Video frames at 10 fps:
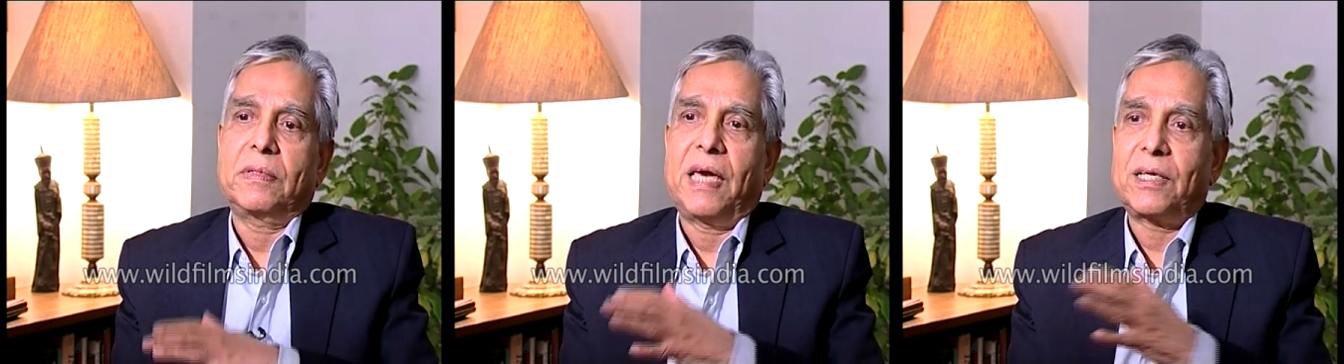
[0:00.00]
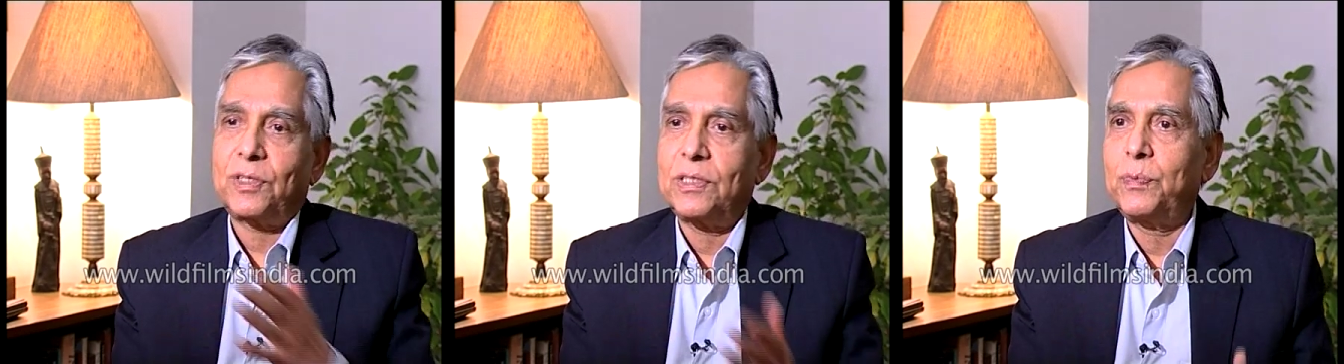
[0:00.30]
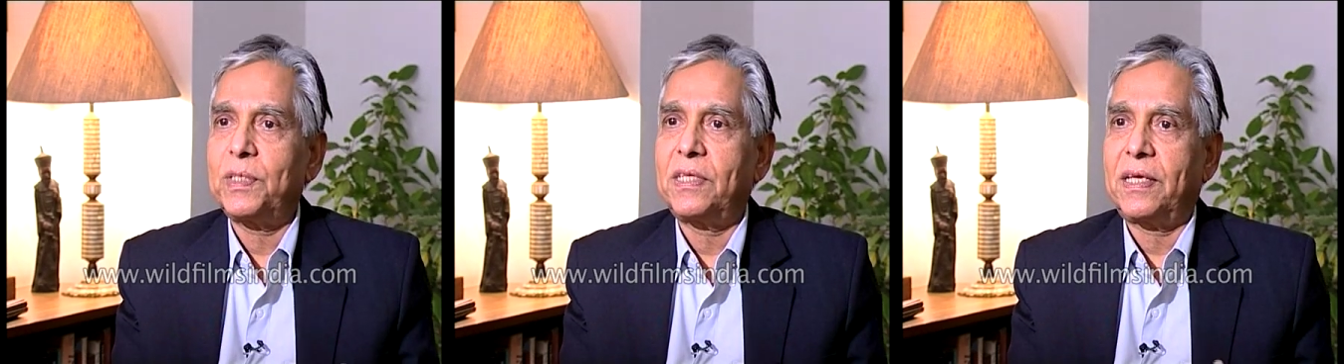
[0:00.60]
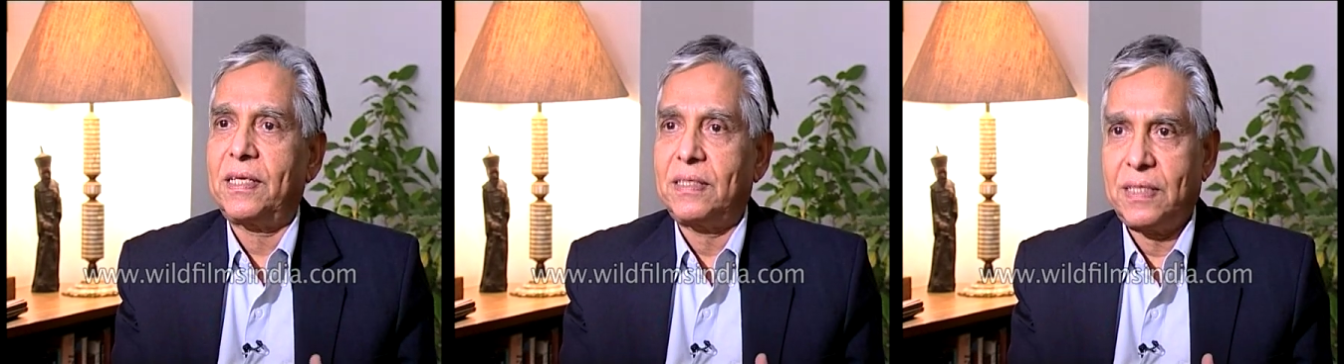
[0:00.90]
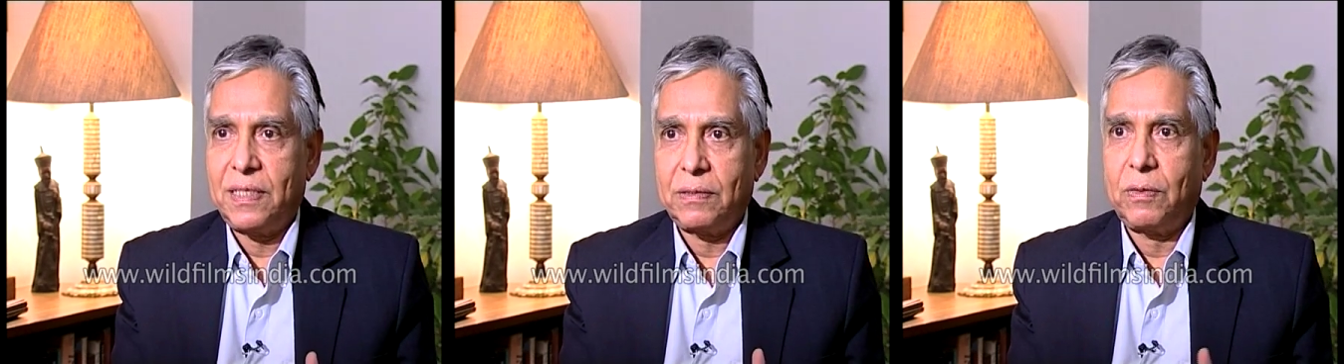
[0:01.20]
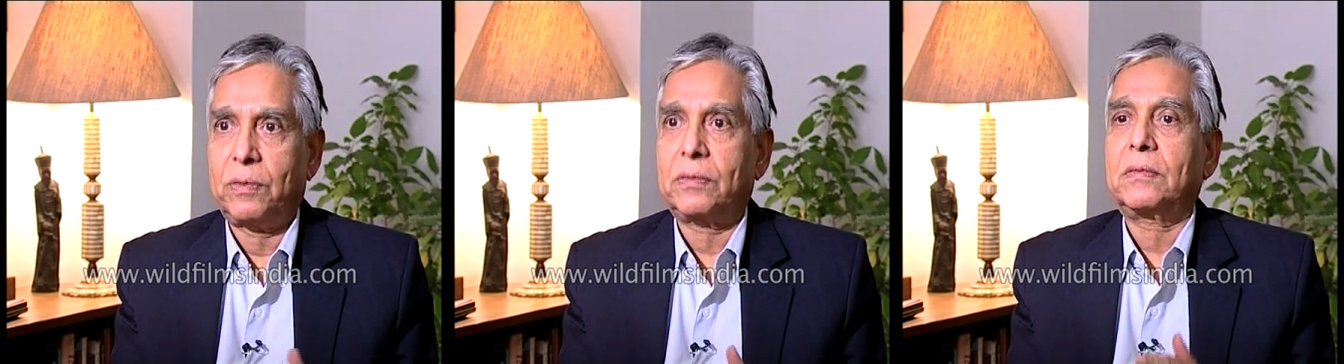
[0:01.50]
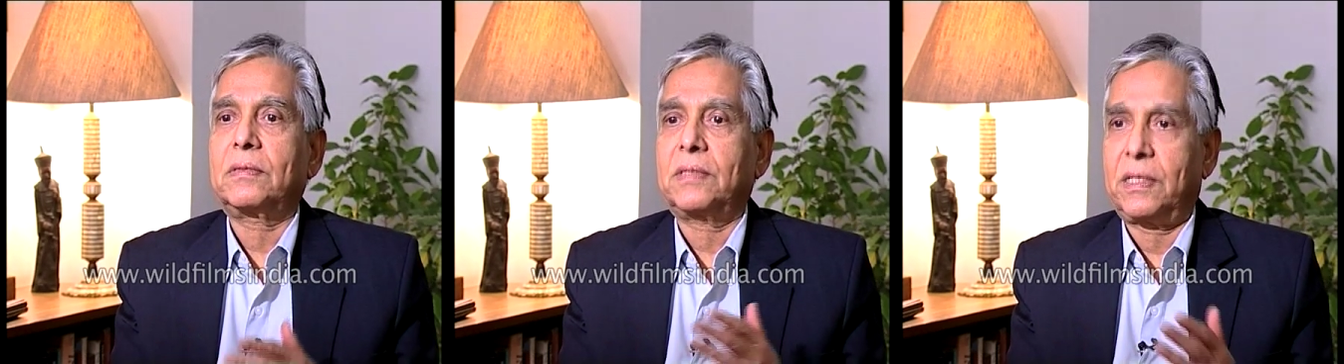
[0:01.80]
actions which they can take or
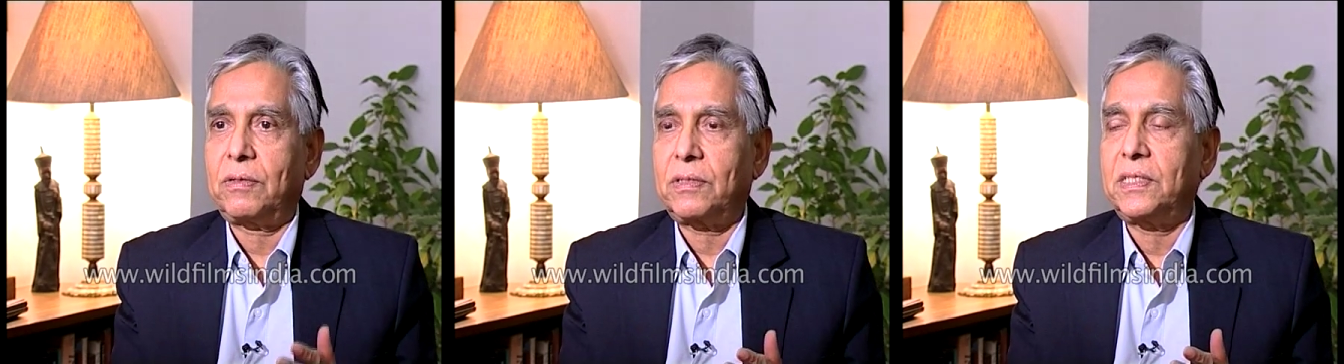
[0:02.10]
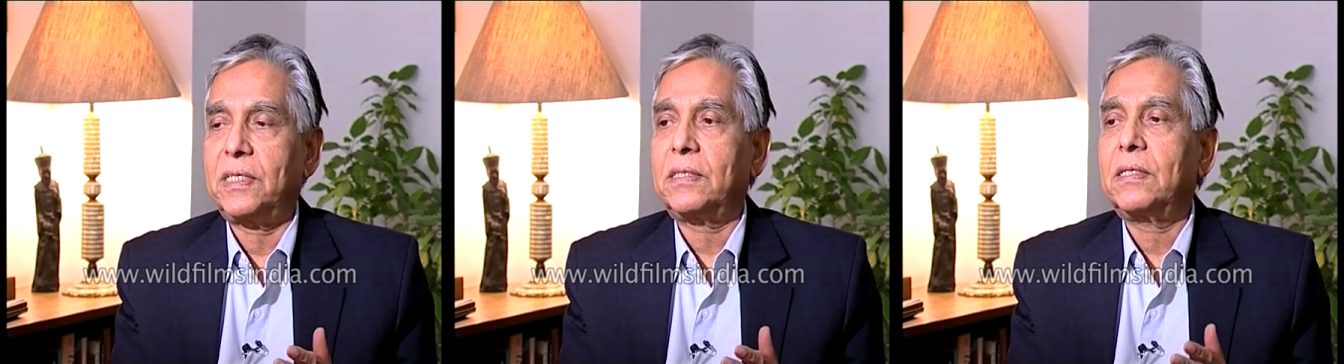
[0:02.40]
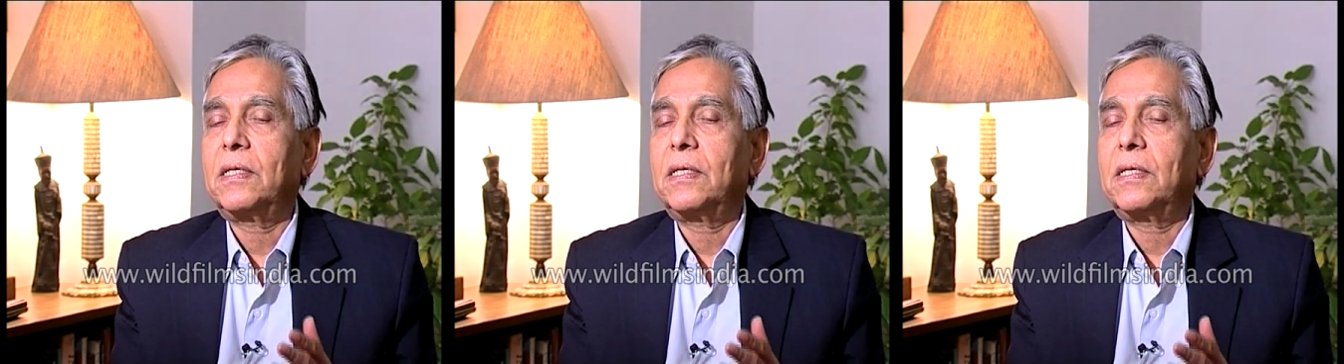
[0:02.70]
cannot take.